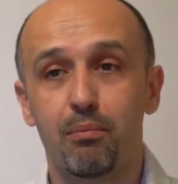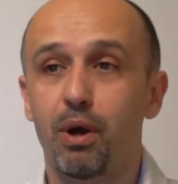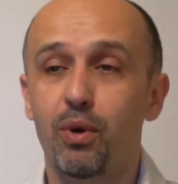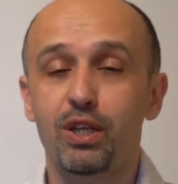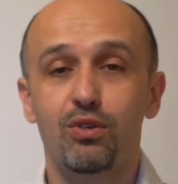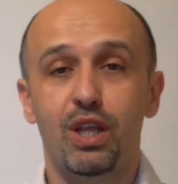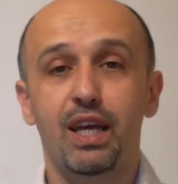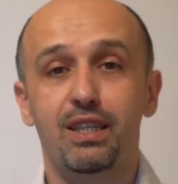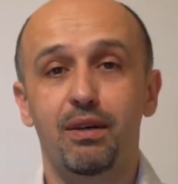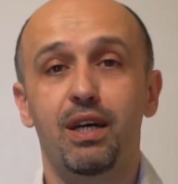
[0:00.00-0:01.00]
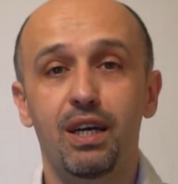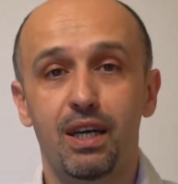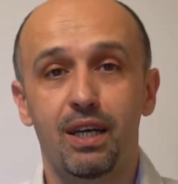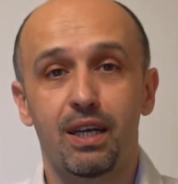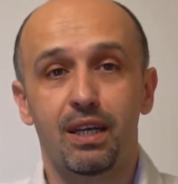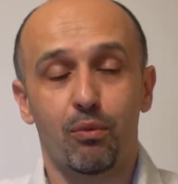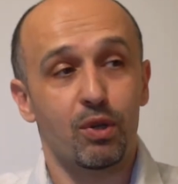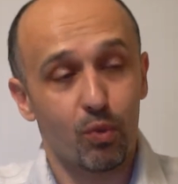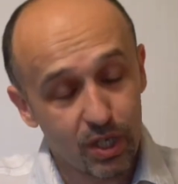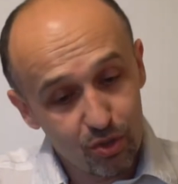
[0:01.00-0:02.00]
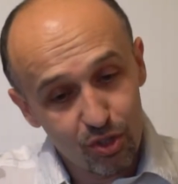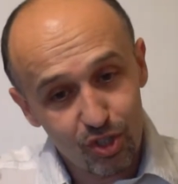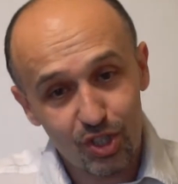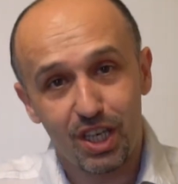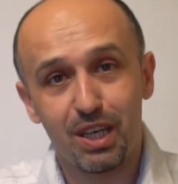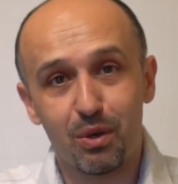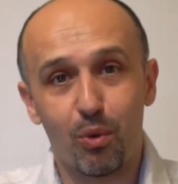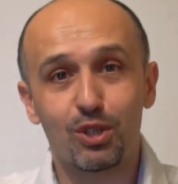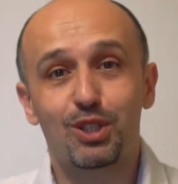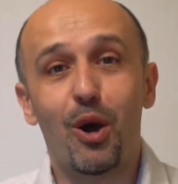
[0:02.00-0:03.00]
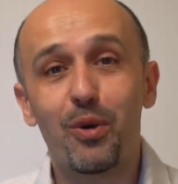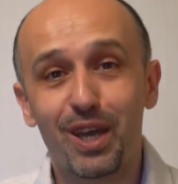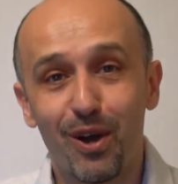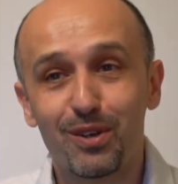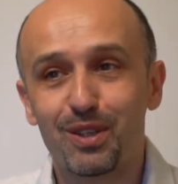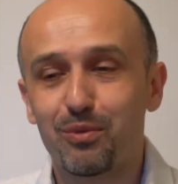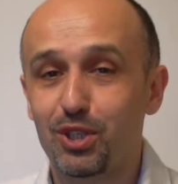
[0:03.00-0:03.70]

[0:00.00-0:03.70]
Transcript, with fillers: But when you take the, when, when you see what's going on,